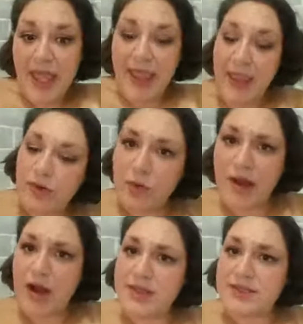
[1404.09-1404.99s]
And
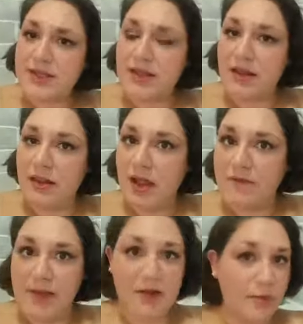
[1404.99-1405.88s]
quite honestly, a lot
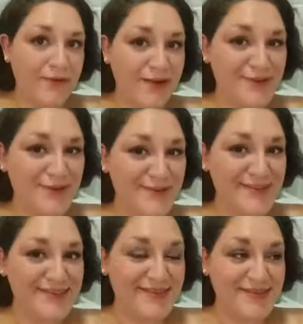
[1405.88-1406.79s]
of medical
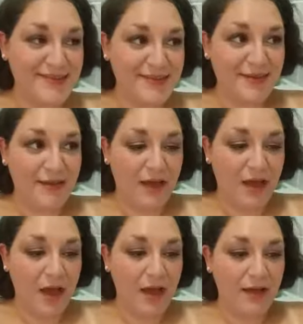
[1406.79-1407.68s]
professionals
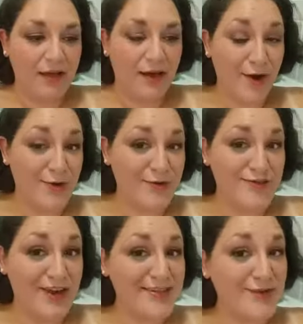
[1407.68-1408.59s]
are
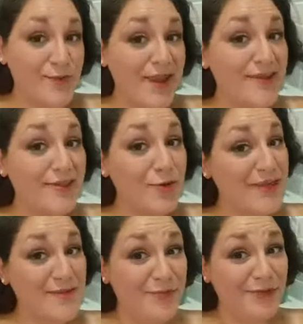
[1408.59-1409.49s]
just regular
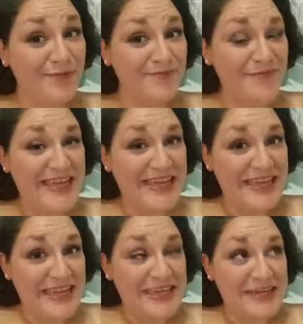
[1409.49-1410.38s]
people.
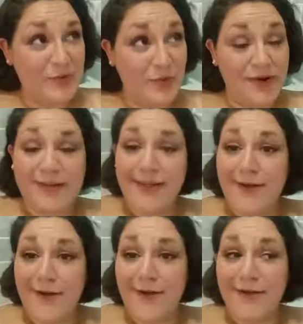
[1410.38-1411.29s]
What do they
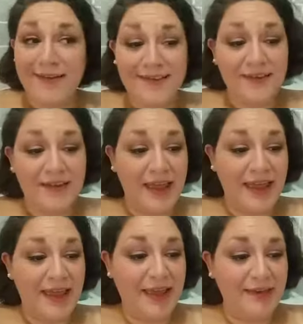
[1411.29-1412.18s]
call
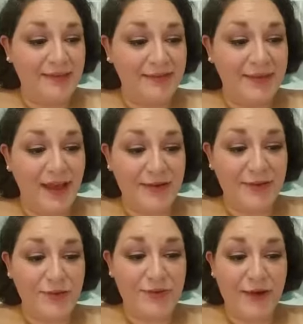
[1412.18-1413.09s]
a
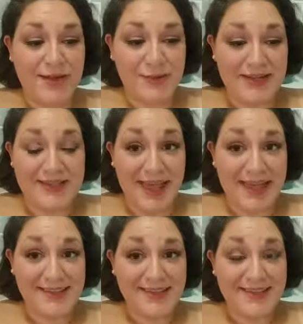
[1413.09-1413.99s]
doctor who graduates
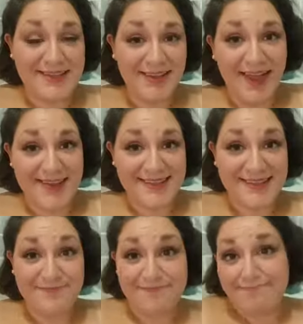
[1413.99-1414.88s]
last in his
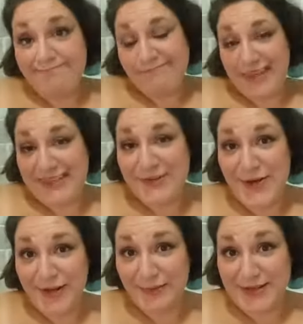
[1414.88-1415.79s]
class? They still
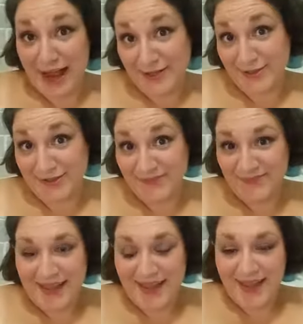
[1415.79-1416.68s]
call him doctor,
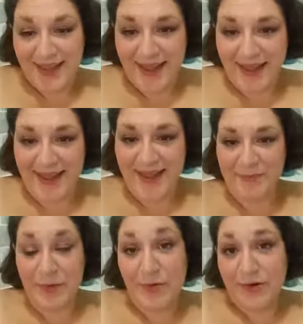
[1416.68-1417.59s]

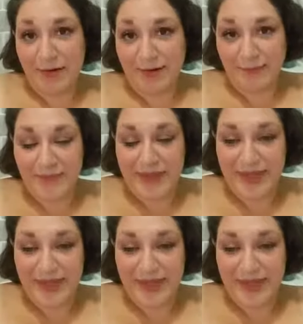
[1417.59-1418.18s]
or her.